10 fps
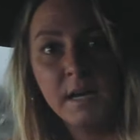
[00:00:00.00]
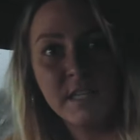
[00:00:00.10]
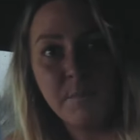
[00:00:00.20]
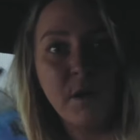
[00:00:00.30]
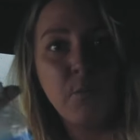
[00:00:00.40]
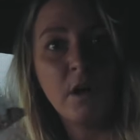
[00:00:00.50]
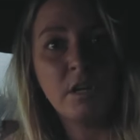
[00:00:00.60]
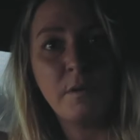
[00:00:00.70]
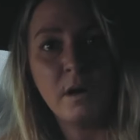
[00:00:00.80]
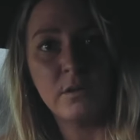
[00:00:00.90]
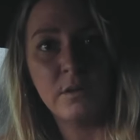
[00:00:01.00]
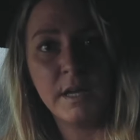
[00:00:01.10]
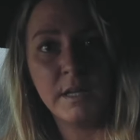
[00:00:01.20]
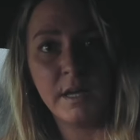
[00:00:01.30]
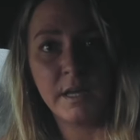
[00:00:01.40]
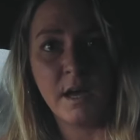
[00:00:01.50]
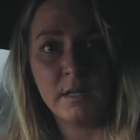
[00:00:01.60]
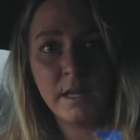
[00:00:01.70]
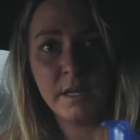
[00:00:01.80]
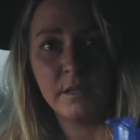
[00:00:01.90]
I take my water bottle and I
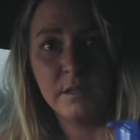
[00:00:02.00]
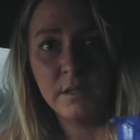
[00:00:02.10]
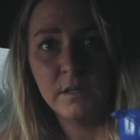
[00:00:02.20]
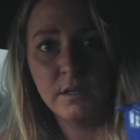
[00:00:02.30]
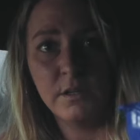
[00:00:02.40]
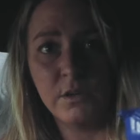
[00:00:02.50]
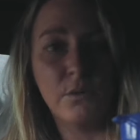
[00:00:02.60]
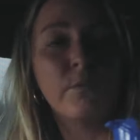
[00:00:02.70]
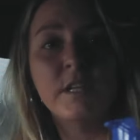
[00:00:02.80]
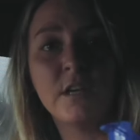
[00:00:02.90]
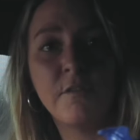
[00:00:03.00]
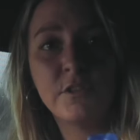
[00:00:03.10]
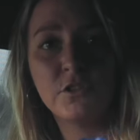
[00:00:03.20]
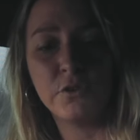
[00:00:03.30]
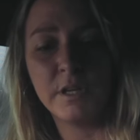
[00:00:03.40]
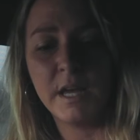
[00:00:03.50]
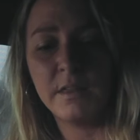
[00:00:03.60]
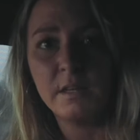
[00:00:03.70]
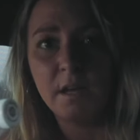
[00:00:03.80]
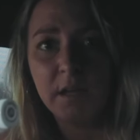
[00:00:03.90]
kind of like you know, rinse off the street
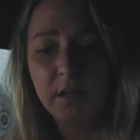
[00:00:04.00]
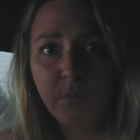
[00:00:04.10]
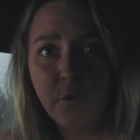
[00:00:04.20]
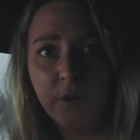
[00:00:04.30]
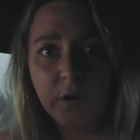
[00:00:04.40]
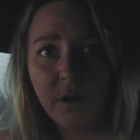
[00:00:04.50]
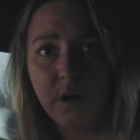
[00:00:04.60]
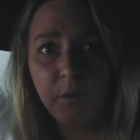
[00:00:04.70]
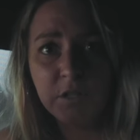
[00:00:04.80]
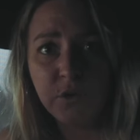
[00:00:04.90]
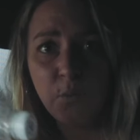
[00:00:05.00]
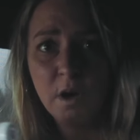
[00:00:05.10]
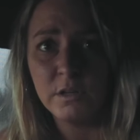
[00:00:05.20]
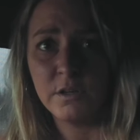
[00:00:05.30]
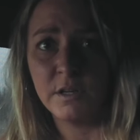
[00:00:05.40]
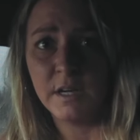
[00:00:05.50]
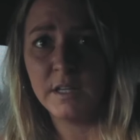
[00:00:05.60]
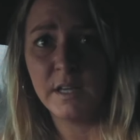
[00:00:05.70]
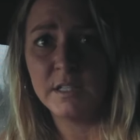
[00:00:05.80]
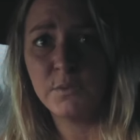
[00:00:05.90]
and then I pour a bunch of water
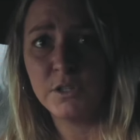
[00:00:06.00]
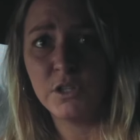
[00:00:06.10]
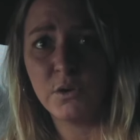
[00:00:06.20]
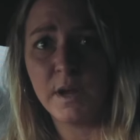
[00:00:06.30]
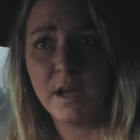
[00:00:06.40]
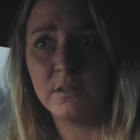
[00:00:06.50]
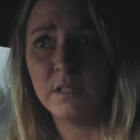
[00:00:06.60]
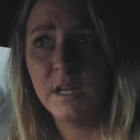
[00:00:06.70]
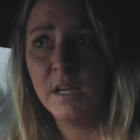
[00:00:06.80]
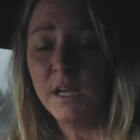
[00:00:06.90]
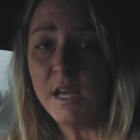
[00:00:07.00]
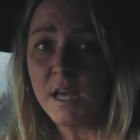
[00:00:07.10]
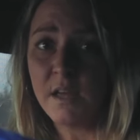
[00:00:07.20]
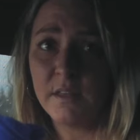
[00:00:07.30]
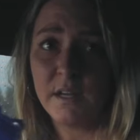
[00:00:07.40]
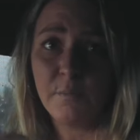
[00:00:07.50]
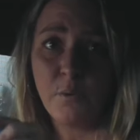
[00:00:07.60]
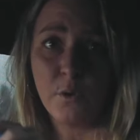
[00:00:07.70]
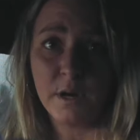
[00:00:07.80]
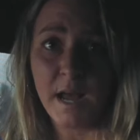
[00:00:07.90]
and I swish it around and then I
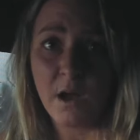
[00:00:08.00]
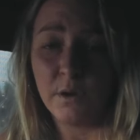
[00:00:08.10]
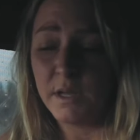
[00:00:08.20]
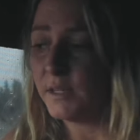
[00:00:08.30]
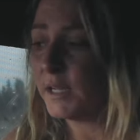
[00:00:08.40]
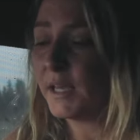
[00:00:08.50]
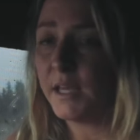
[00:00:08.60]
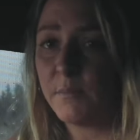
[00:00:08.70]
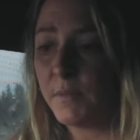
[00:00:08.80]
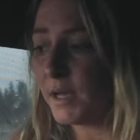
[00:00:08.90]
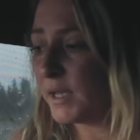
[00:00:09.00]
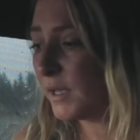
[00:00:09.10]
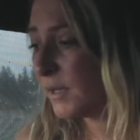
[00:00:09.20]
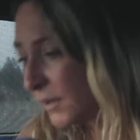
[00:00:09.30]
pour it out and then I get my